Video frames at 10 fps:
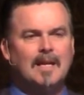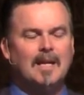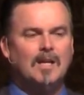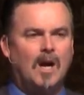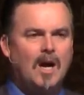
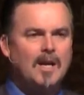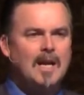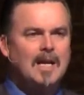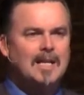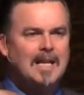God
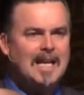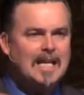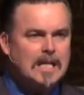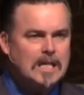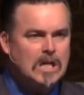
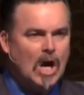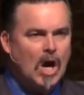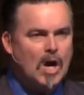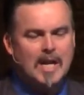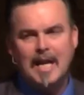
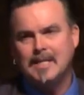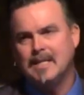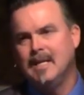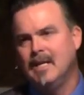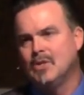
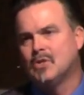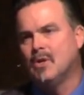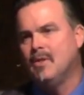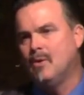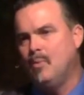incarnated
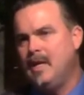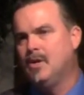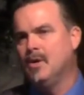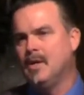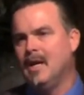so that we
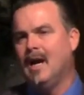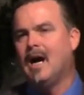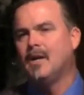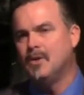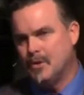could
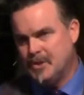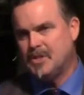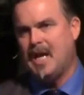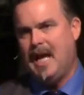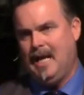
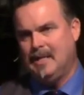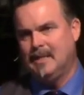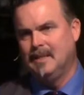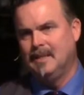understand